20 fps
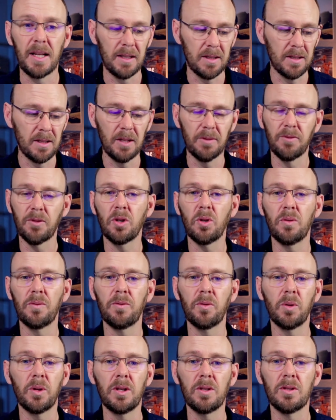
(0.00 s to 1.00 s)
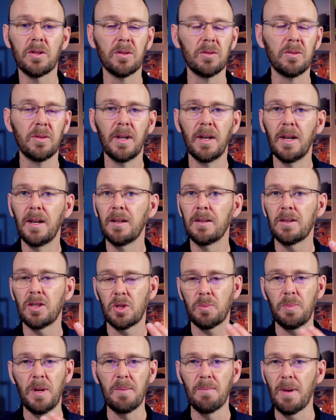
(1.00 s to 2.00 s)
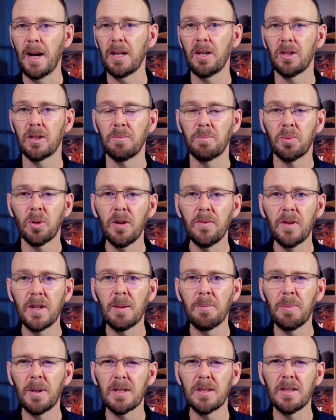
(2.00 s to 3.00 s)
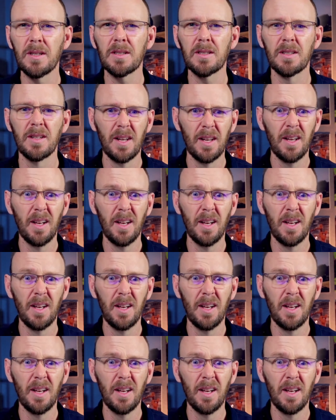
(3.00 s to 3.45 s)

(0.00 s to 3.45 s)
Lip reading: It's difficult for you to spend money on improving the business.